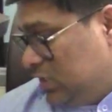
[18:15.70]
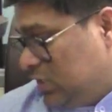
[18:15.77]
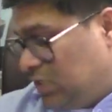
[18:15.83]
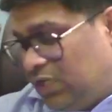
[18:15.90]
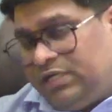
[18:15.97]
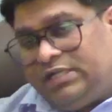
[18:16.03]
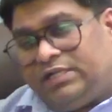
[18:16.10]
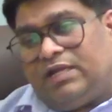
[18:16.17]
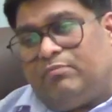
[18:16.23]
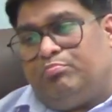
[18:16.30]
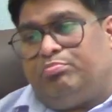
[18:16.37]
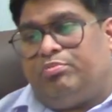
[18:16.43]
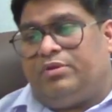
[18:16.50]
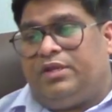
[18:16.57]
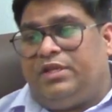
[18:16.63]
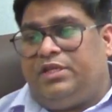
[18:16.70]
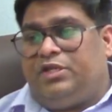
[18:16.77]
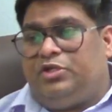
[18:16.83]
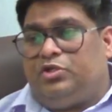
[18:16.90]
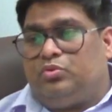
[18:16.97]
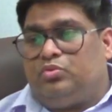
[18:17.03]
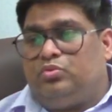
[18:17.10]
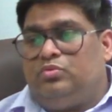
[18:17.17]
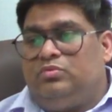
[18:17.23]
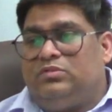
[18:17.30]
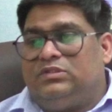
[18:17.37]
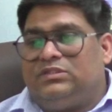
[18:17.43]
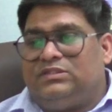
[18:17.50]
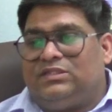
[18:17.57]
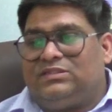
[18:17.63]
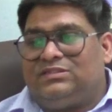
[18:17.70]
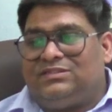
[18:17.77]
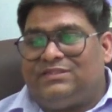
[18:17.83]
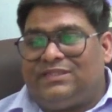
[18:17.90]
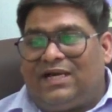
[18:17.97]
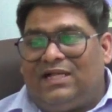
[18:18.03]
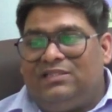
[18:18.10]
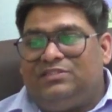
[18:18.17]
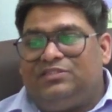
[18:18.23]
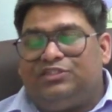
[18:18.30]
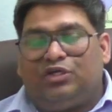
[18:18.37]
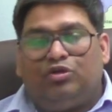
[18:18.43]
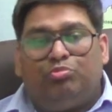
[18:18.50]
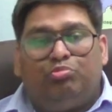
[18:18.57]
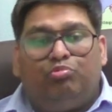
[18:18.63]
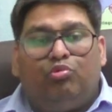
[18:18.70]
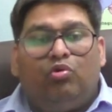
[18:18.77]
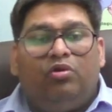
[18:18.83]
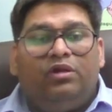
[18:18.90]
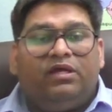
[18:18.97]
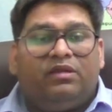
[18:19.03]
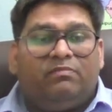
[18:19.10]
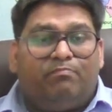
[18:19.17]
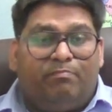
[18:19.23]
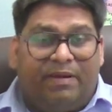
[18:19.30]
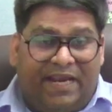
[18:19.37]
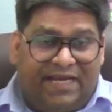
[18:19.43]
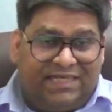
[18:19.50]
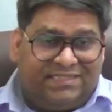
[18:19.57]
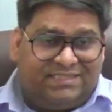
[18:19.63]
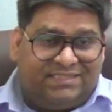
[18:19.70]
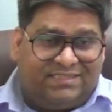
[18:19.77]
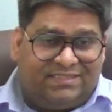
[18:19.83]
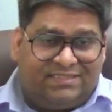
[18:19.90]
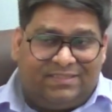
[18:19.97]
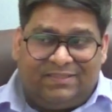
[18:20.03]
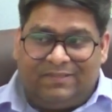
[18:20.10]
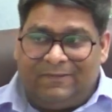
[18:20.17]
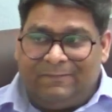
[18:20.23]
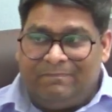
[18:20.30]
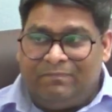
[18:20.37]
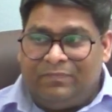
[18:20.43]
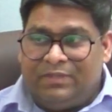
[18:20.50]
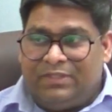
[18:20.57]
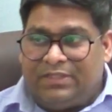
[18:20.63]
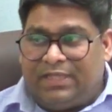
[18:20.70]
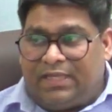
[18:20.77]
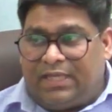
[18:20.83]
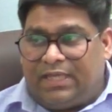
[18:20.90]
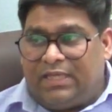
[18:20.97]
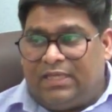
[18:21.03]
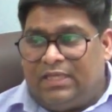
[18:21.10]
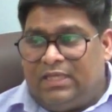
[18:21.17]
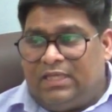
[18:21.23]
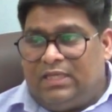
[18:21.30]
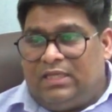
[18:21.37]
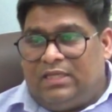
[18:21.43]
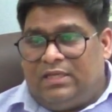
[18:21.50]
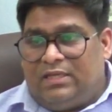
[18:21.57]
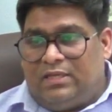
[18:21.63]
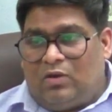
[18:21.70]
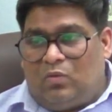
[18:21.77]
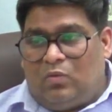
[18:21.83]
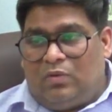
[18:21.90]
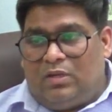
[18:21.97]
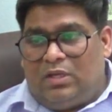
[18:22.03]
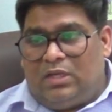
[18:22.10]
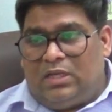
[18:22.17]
contemporary to the Talcher boulder beds. Okay. Now